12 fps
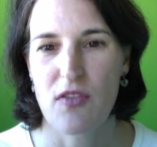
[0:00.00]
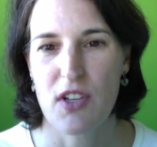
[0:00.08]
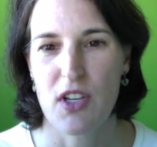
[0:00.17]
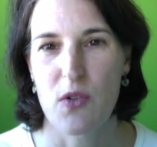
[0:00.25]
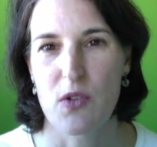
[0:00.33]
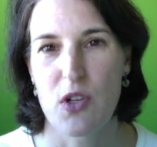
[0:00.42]
for
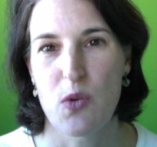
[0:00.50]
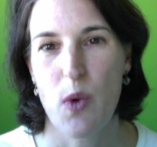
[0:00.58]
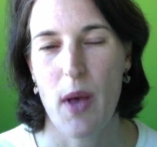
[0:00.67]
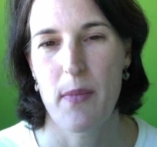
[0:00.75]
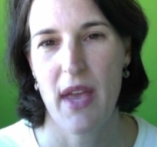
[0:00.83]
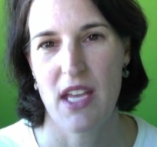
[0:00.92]
your new
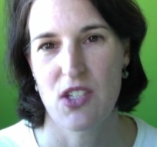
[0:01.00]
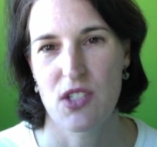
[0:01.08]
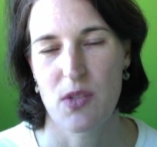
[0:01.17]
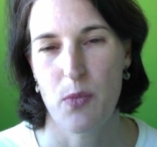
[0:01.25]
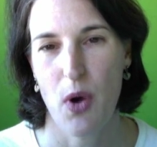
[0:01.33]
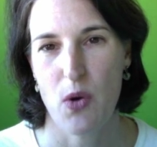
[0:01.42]
web pages
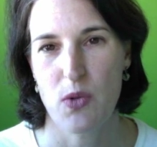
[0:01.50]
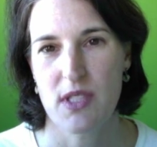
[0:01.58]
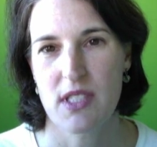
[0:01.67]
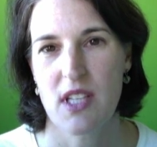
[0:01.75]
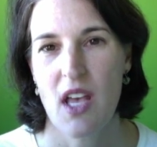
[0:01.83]
and posts.